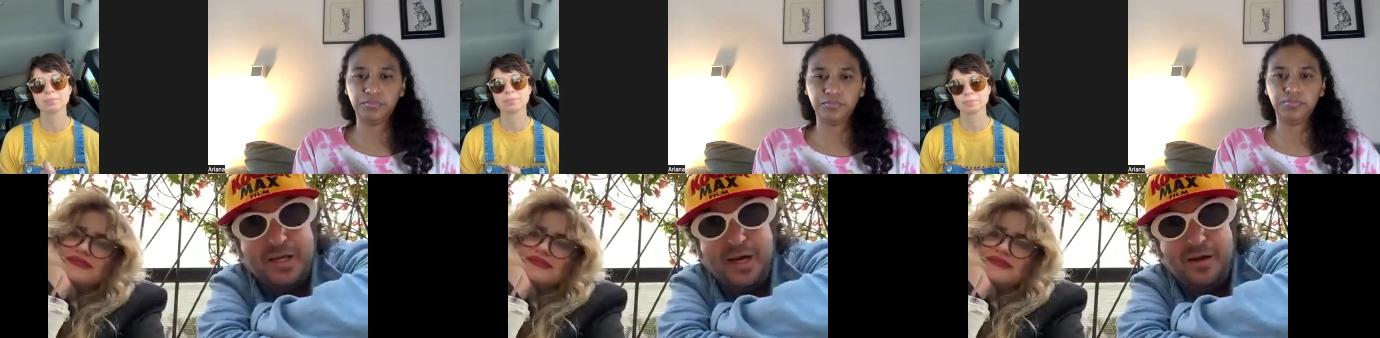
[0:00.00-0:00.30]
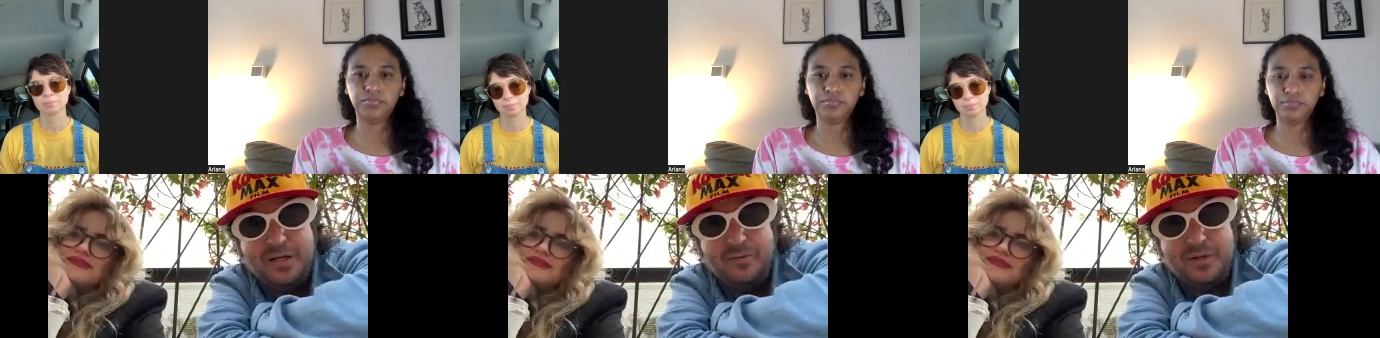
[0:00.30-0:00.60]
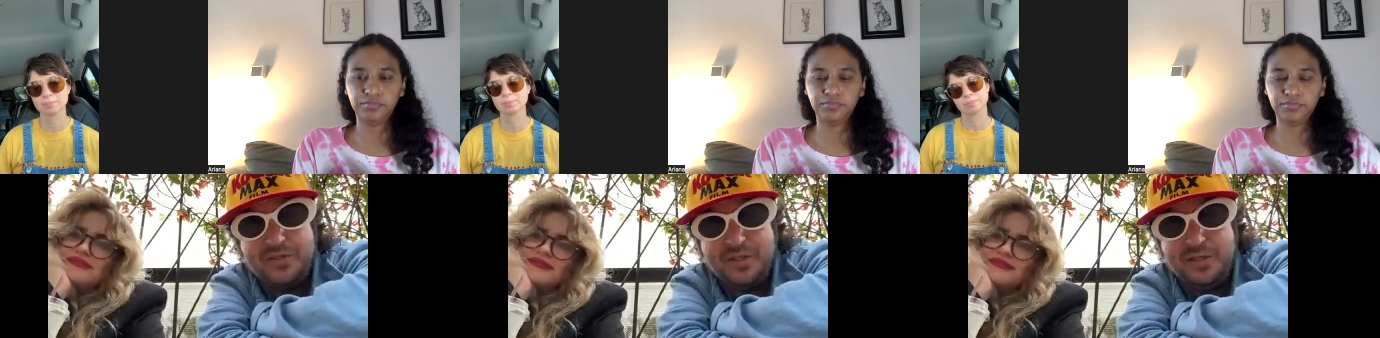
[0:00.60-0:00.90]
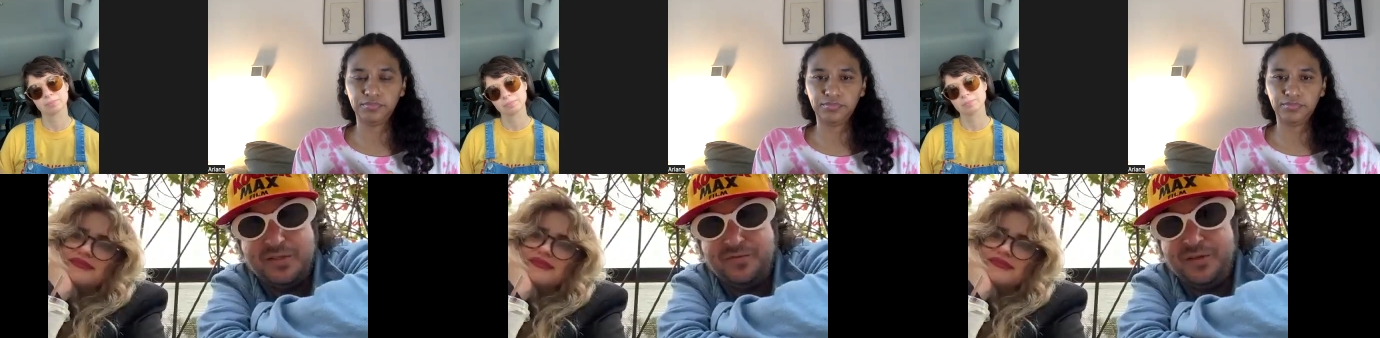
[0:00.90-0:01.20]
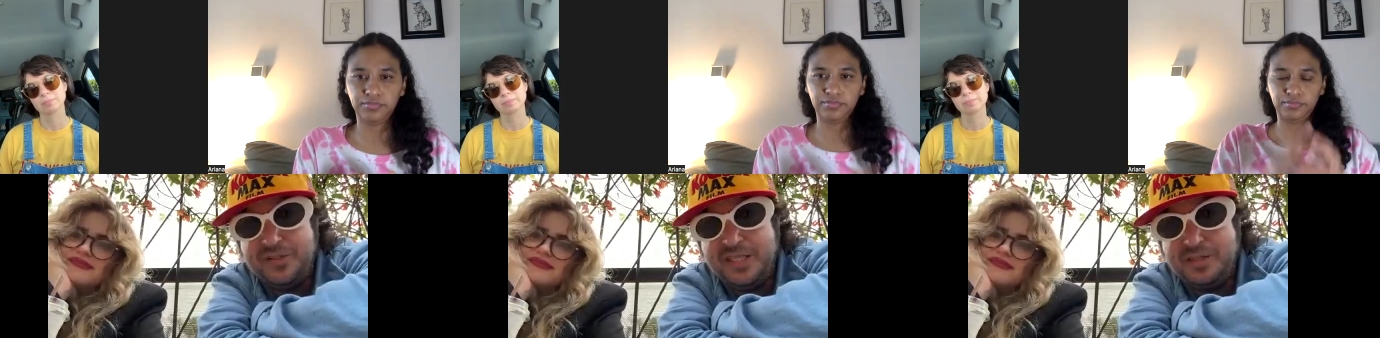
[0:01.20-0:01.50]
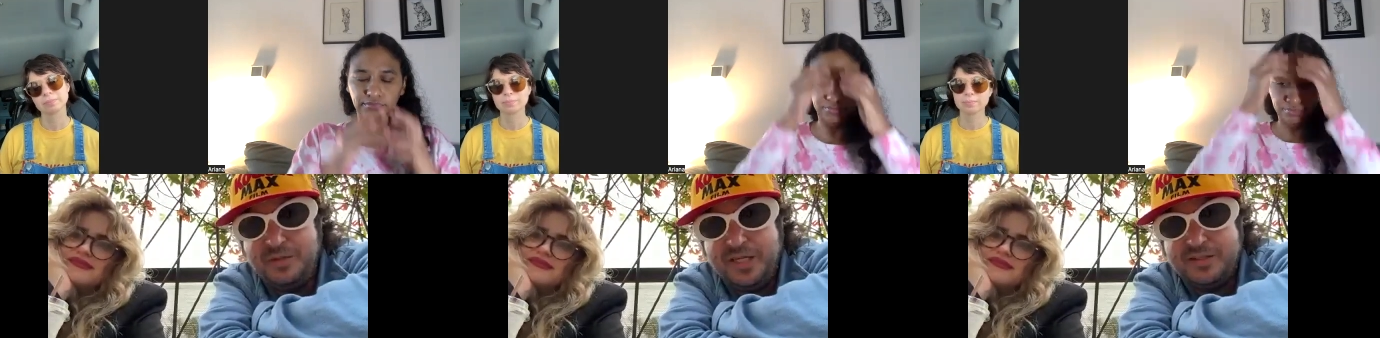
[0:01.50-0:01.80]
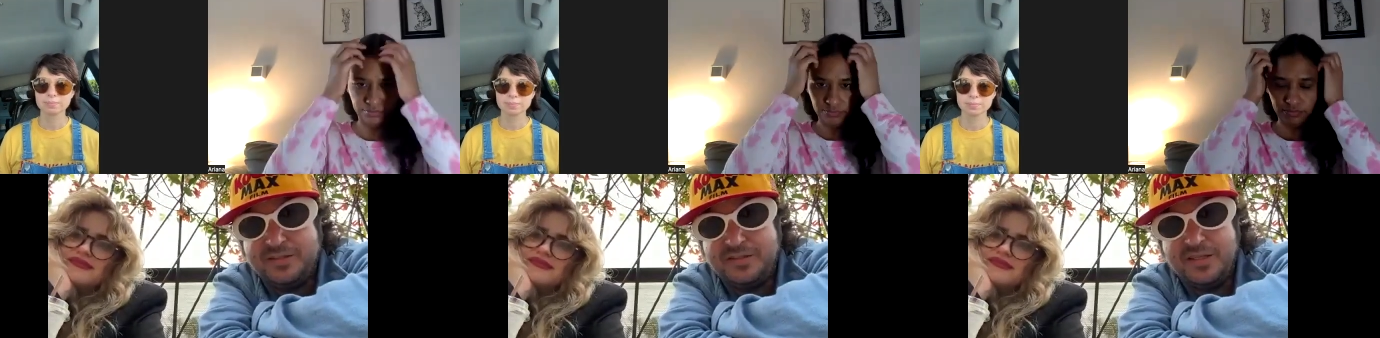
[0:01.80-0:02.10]
Speaker 1: mean, originally it was 15
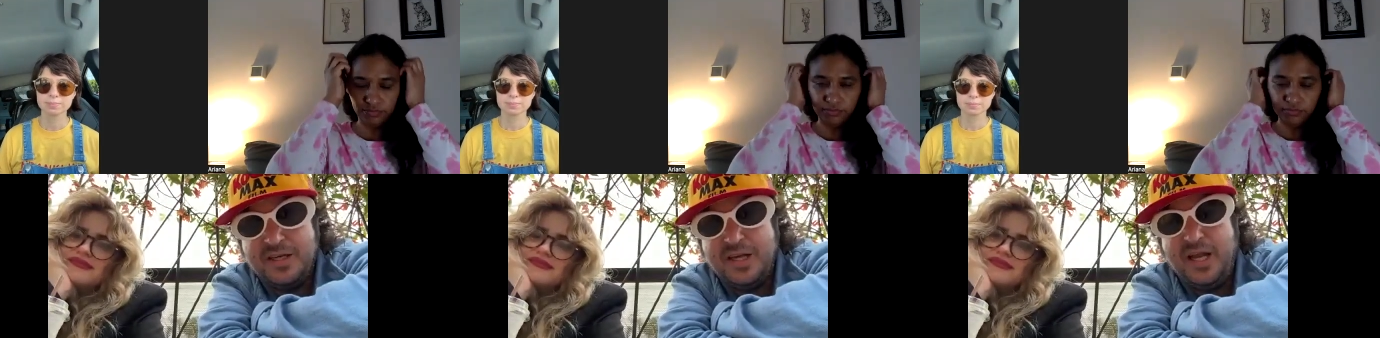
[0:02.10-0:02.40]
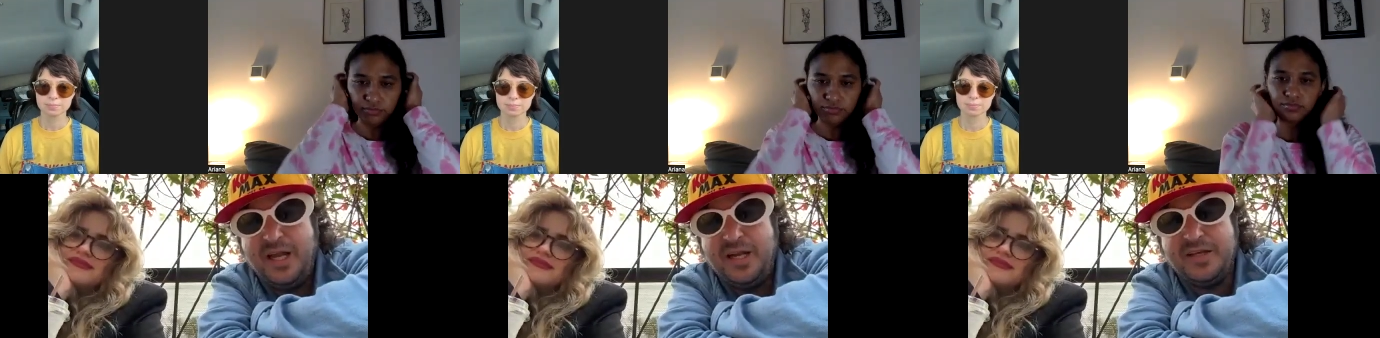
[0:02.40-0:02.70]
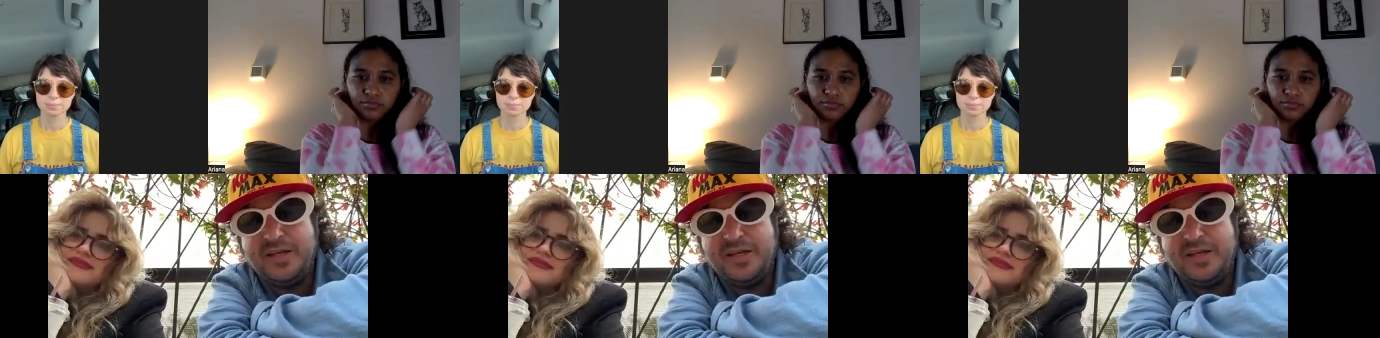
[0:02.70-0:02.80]
minutes, and